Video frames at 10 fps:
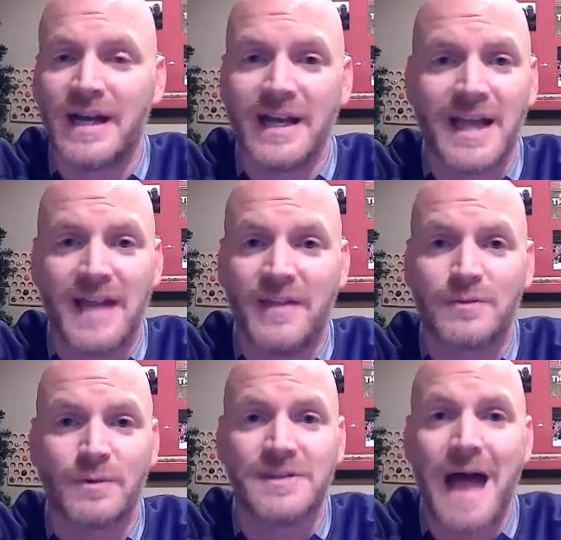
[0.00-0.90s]
again,
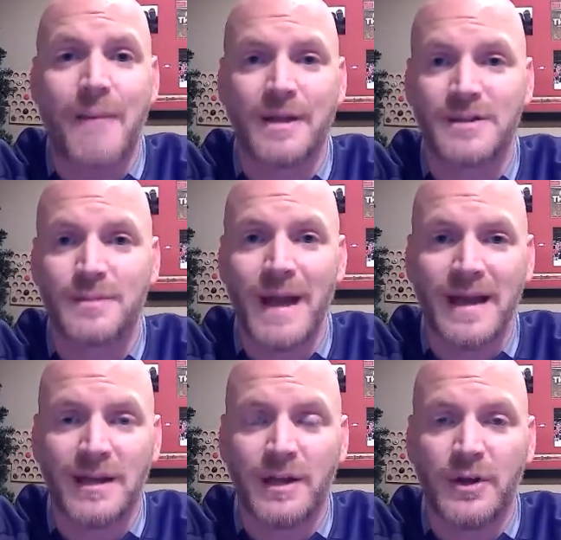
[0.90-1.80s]
this was dominance by
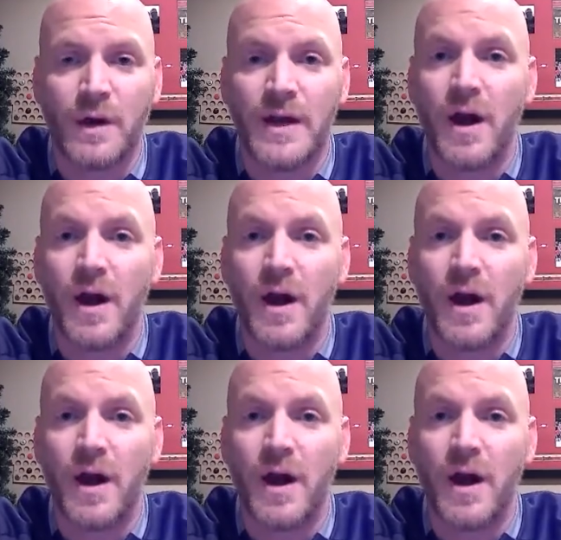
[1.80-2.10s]
Illinois.